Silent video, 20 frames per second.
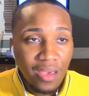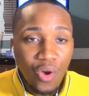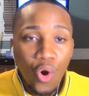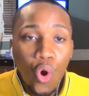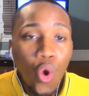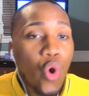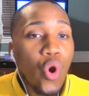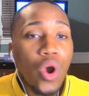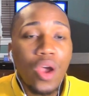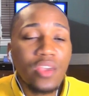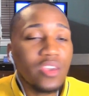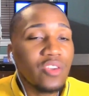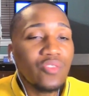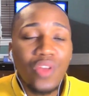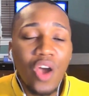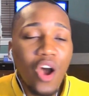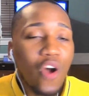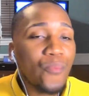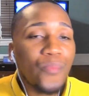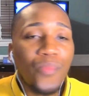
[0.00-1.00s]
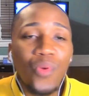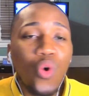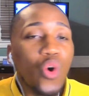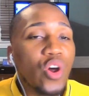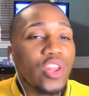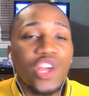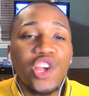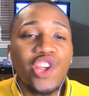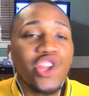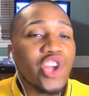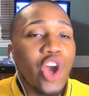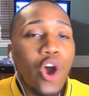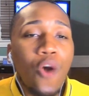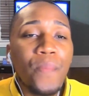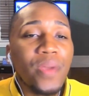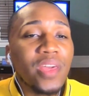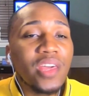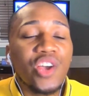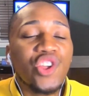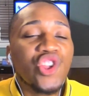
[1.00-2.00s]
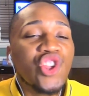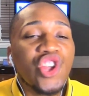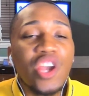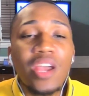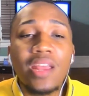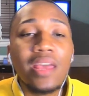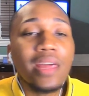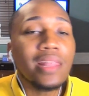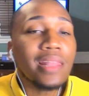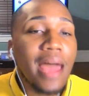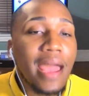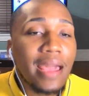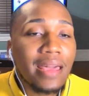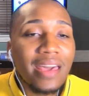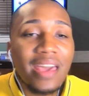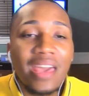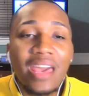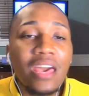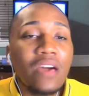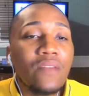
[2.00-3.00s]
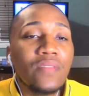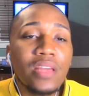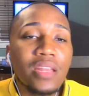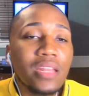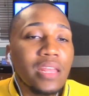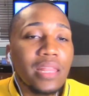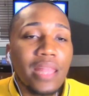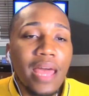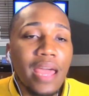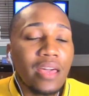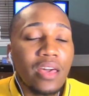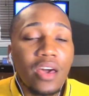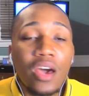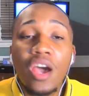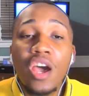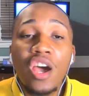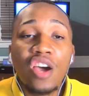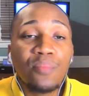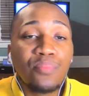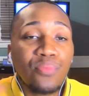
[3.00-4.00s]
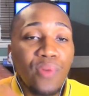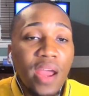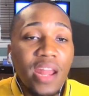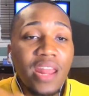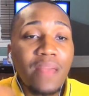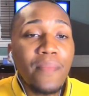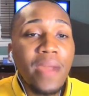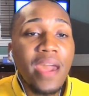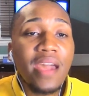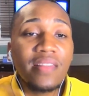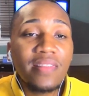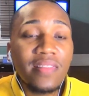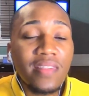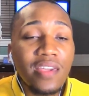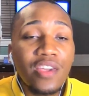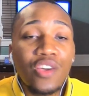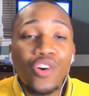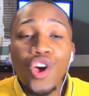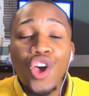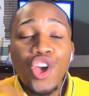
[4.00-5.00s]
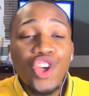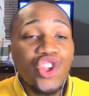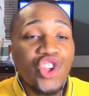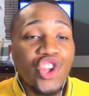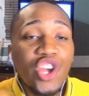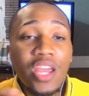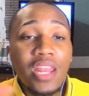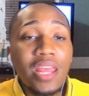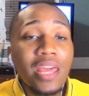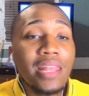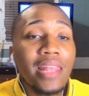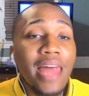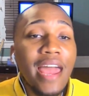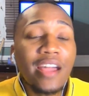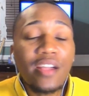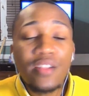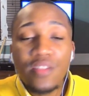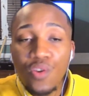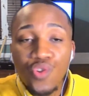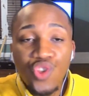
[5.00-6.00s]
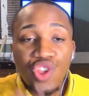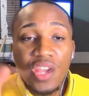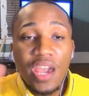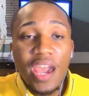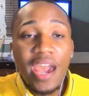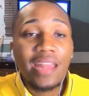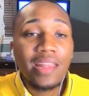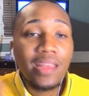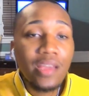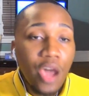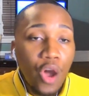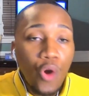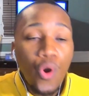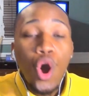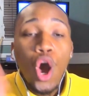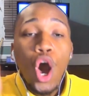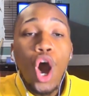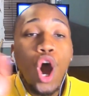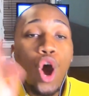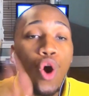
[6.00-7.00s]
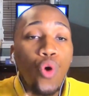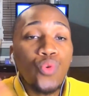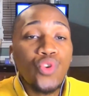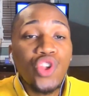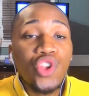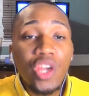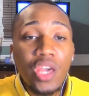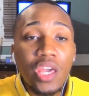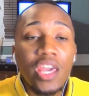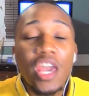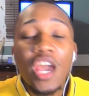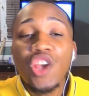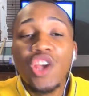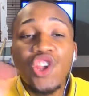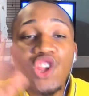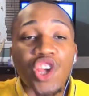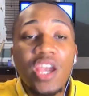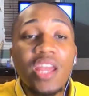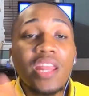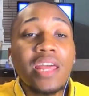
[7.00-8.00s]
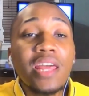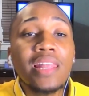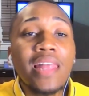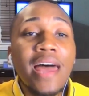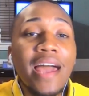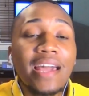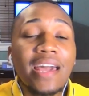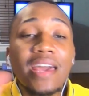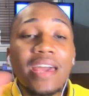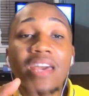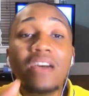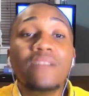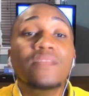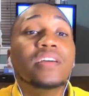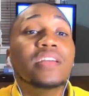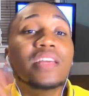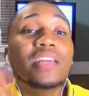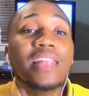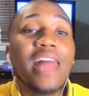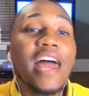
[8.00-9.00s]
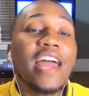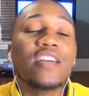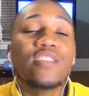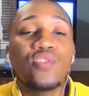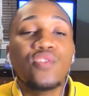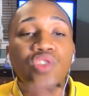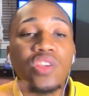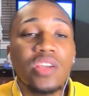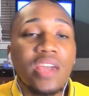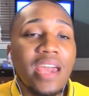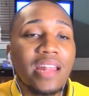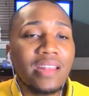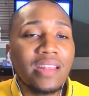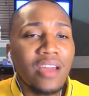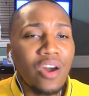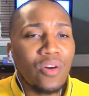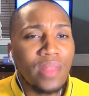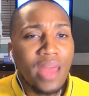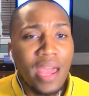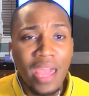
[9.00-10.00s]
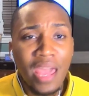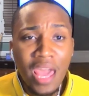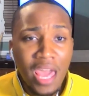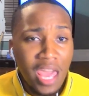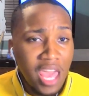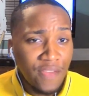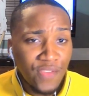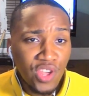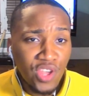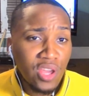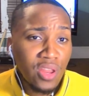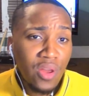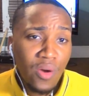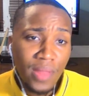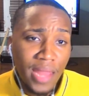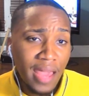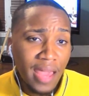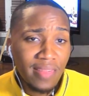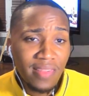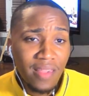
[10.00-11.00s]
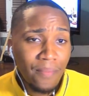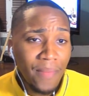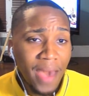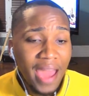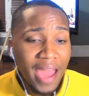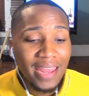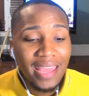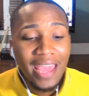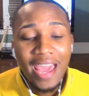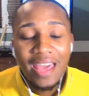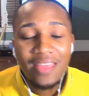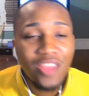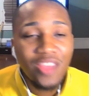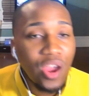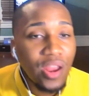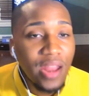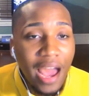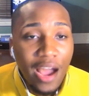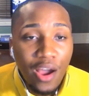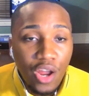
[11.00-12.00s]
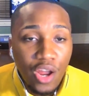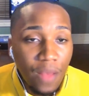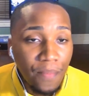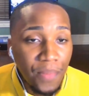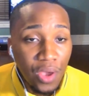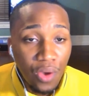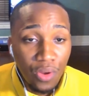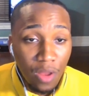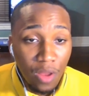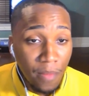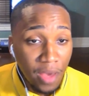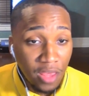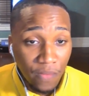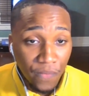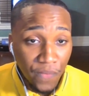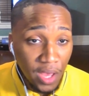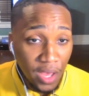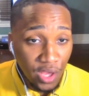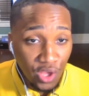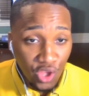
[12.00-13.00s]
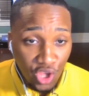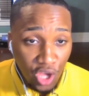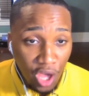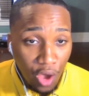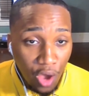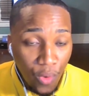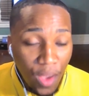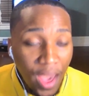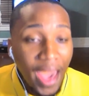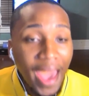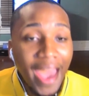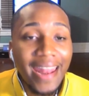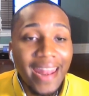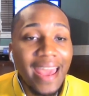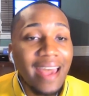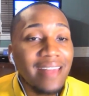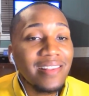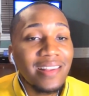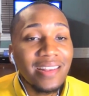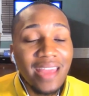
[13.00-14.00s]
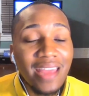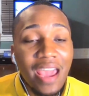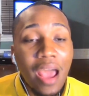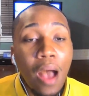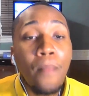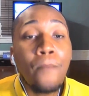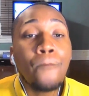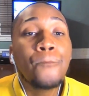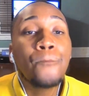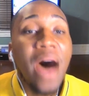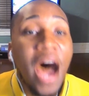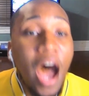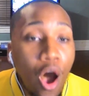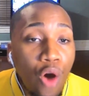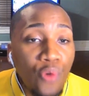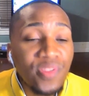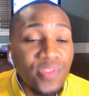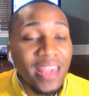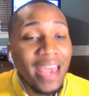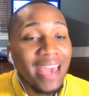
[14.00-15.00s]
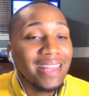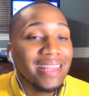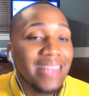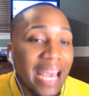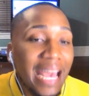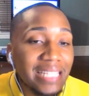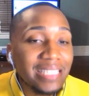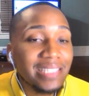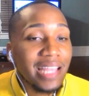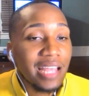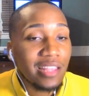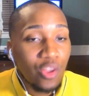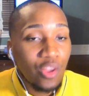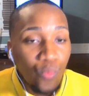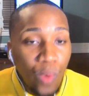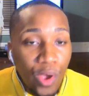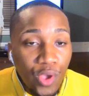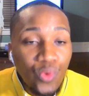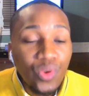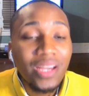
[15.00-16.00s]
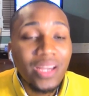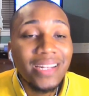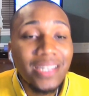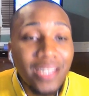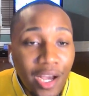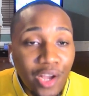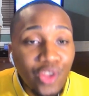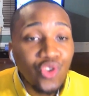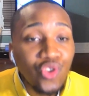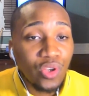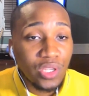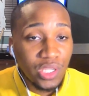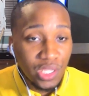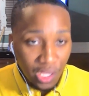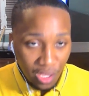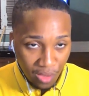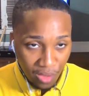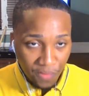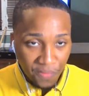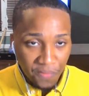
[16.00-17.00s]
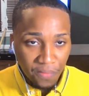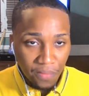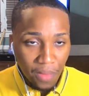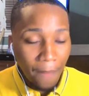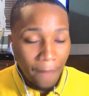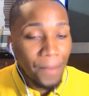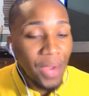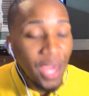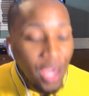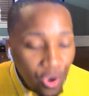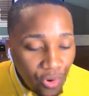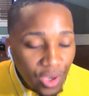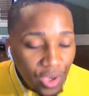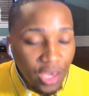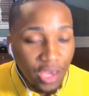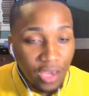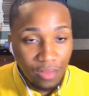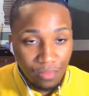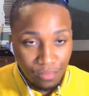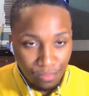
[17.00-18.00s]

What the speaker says: Or, you know, or the show, because she didn't like her, Evelyn didn't like her. Brandy Maxfield, she didn't like her, so she had to go. OG, she didn't like her, Evelyn didn't like her, so she had to go. Like, if she don't like somebody, they're not going to be on the motherfucking show. And as a damn boss, that's not the way you conduct yourself. Period.